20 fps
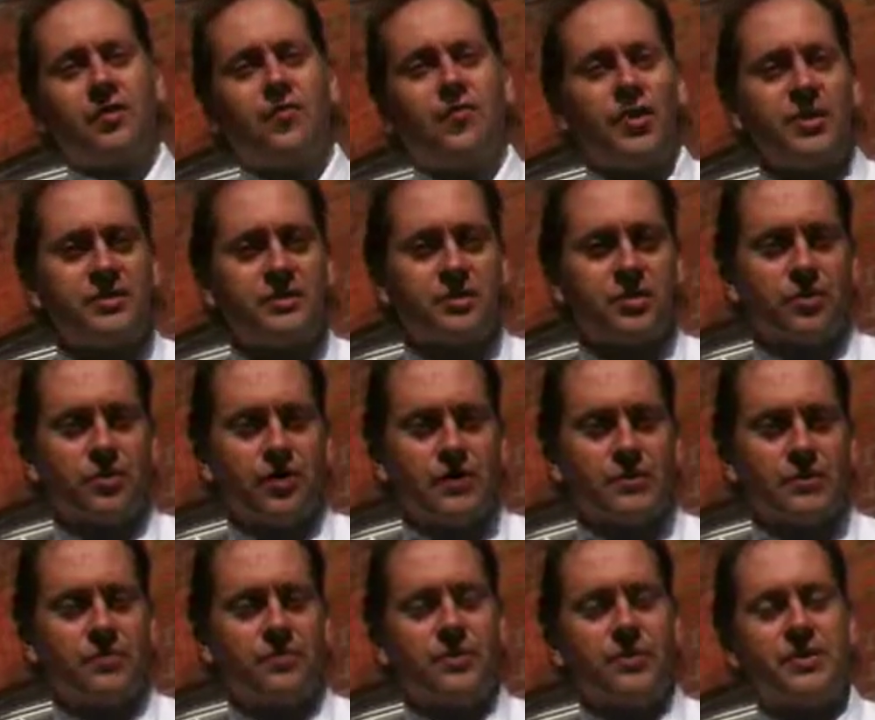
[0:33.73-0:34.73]
friends of the
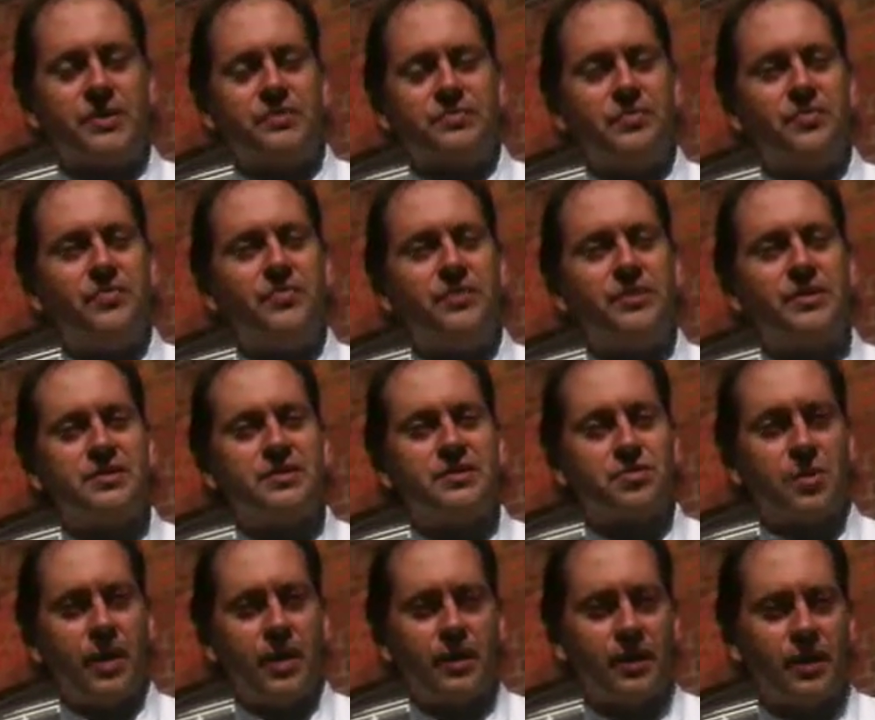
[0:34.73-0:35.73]
Western Buddhist Movement as
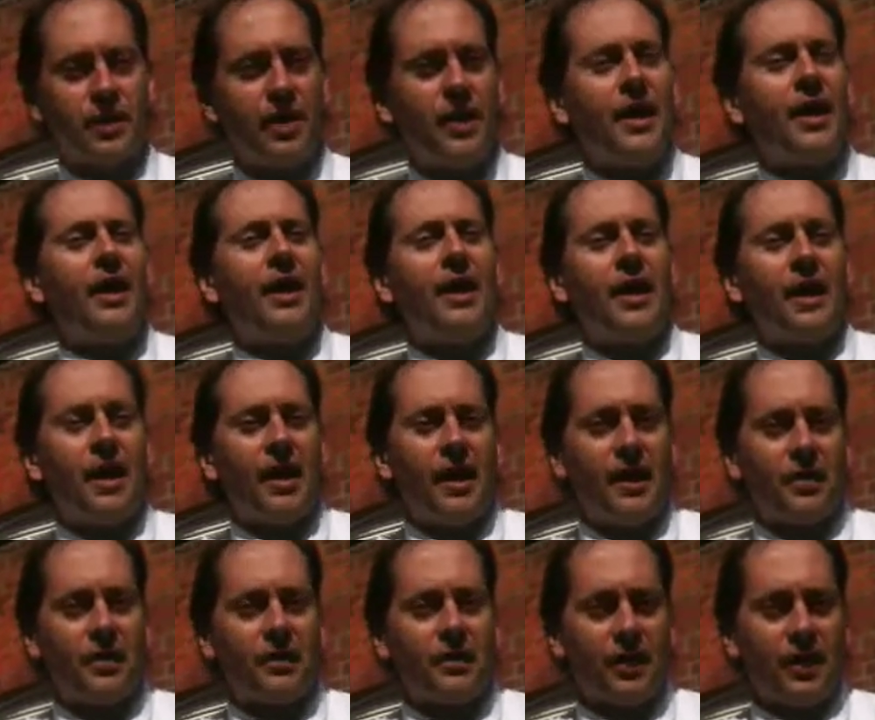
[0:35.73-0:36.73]
well,
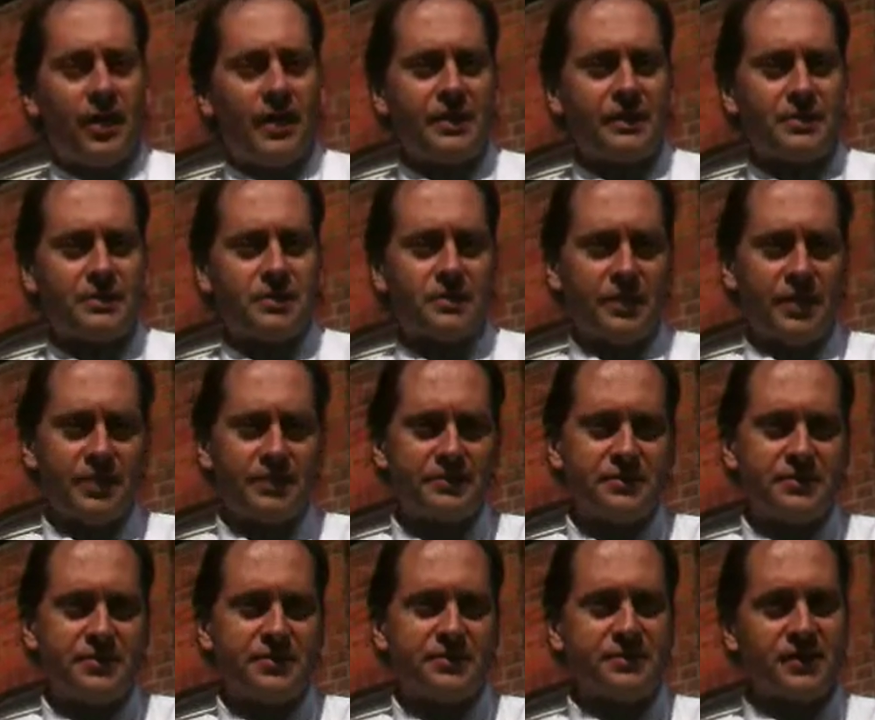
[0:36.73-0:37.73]
in the late
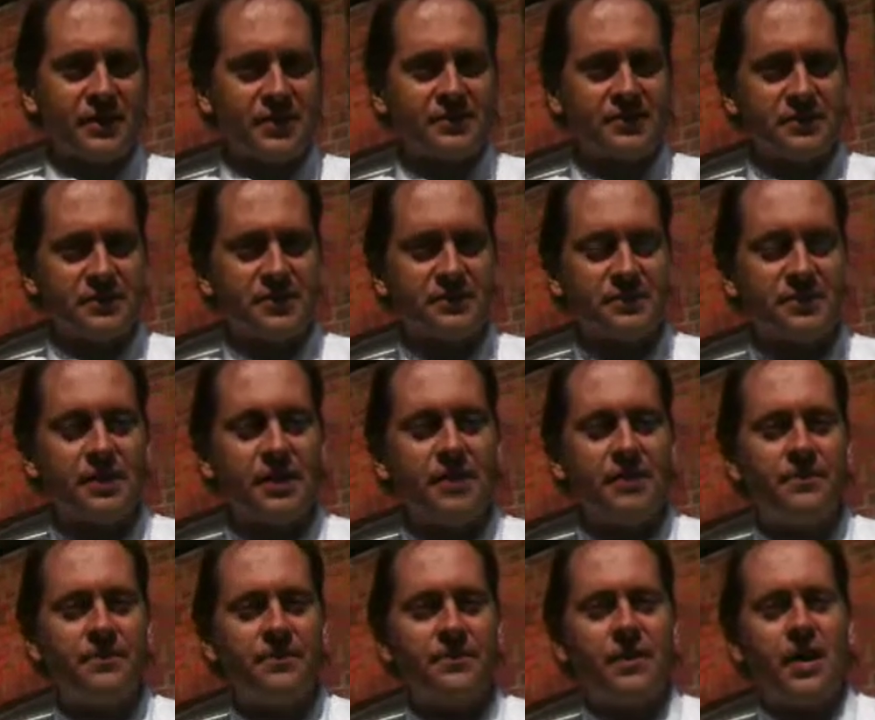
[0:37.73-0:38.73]
1960s.
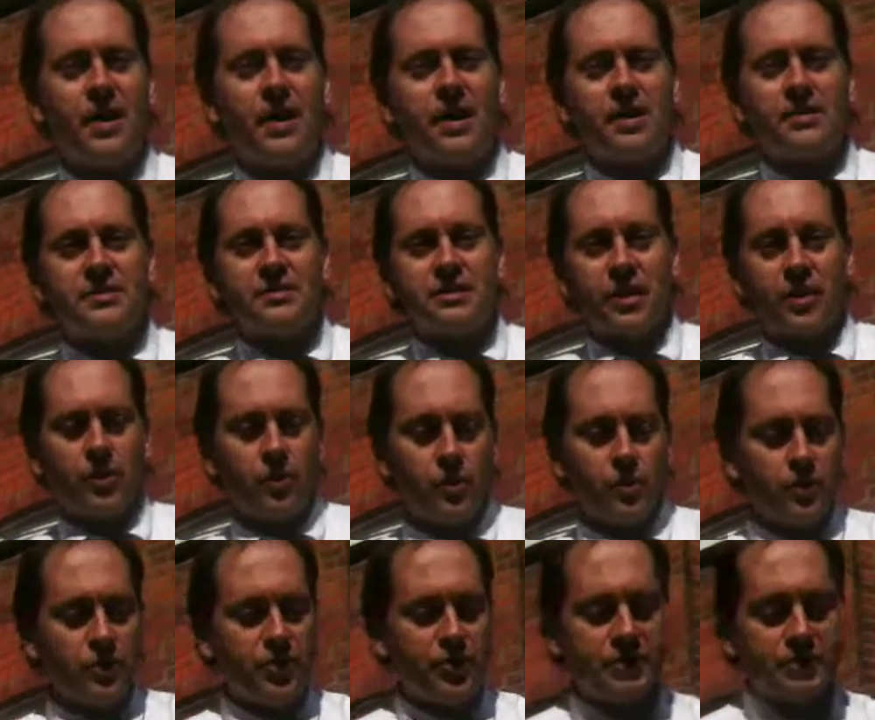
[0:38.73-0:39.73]
So
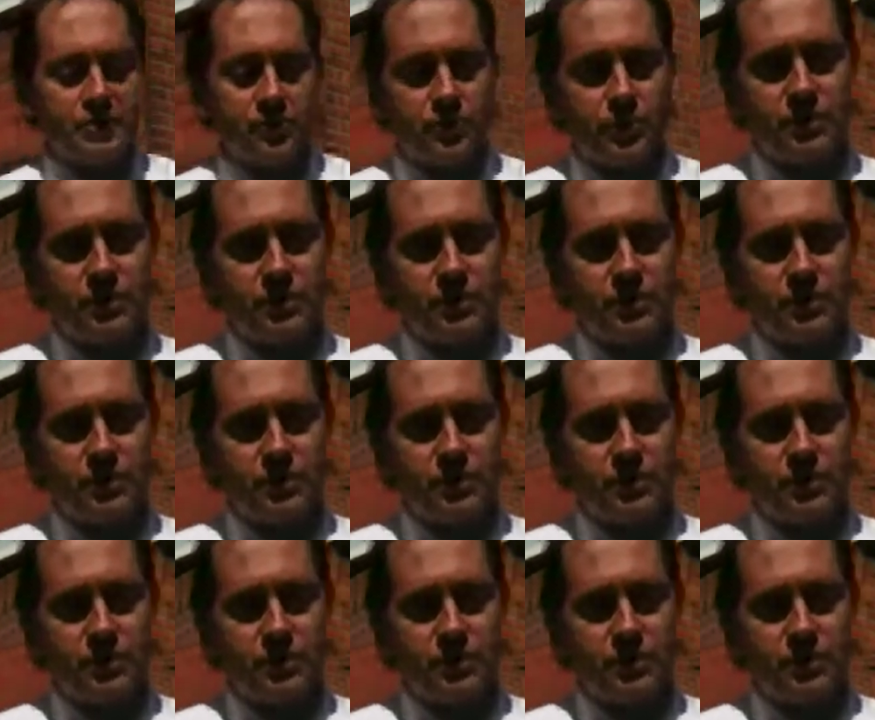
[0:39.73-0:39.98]
this